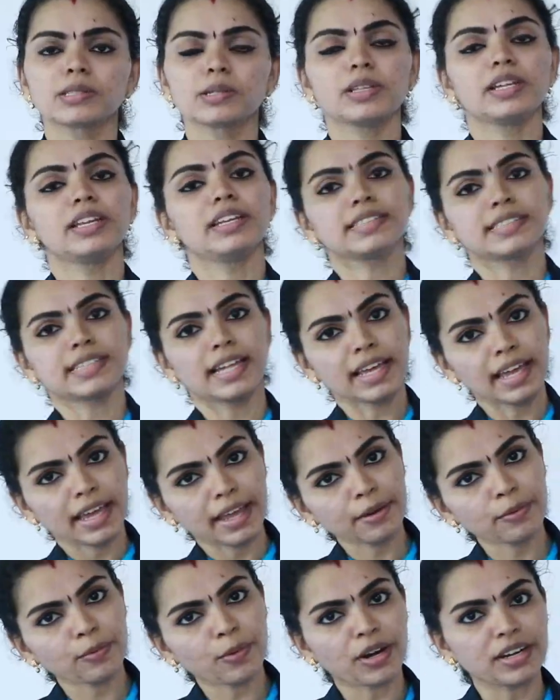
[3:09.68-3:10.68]
So then
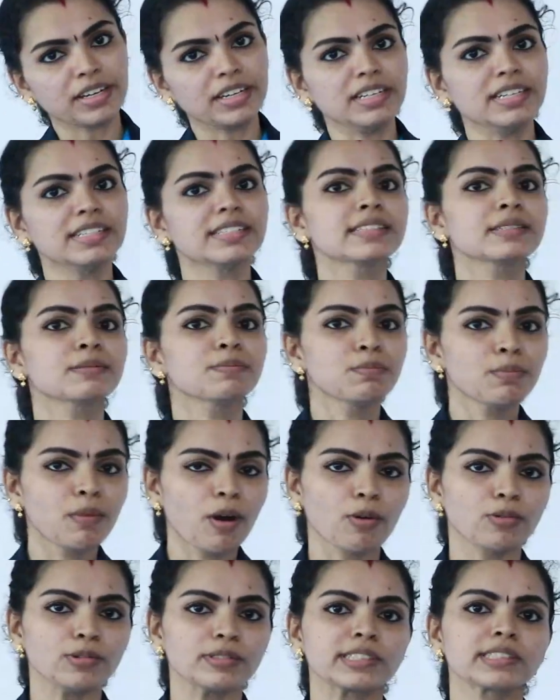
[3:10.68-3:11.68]
second one is
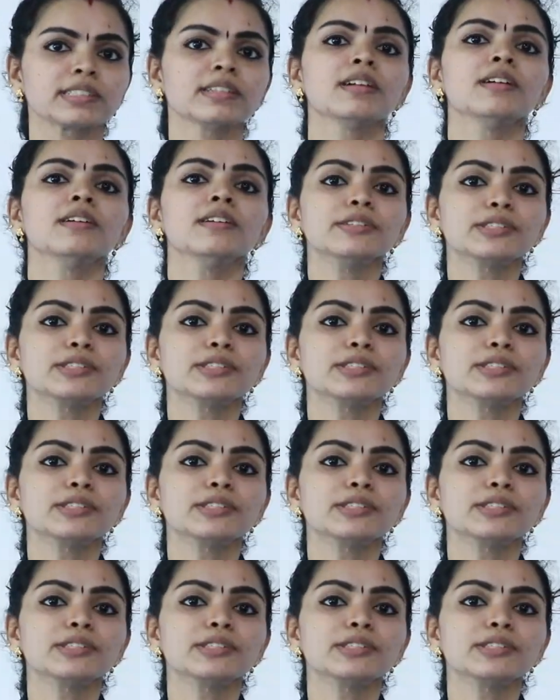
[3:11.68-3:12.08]
mouse.